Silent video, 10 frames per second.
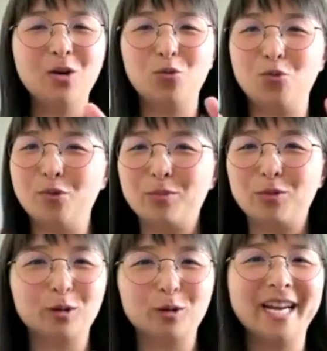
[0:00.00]
rib
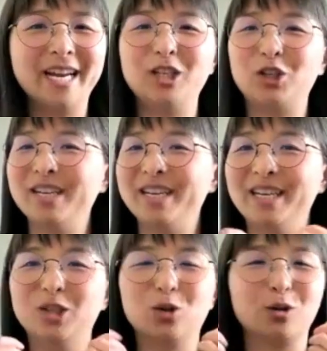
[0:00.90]

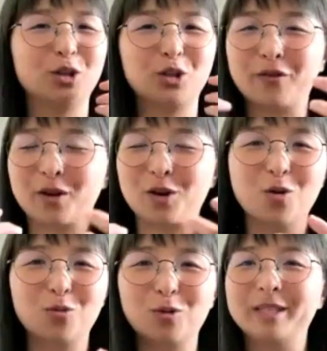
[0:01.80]
rotations or
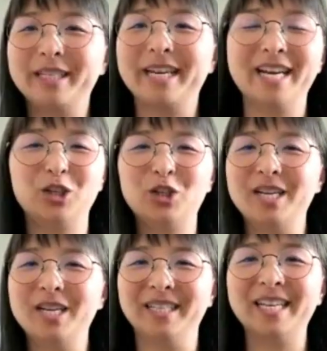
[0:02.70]
cervical
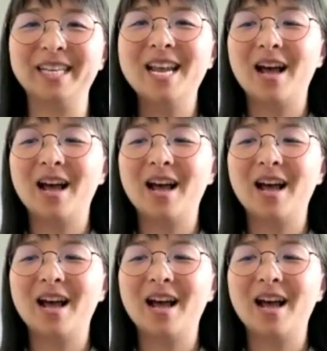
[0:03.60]
rotations